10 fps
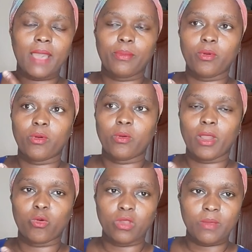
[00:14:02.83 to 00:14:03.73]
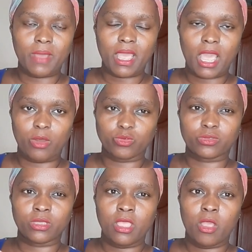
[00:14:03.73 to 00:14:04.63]
Apo Wakulima
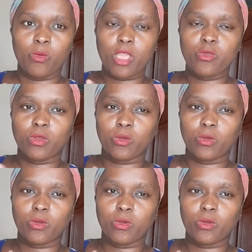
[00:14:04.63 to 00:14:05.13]
house, where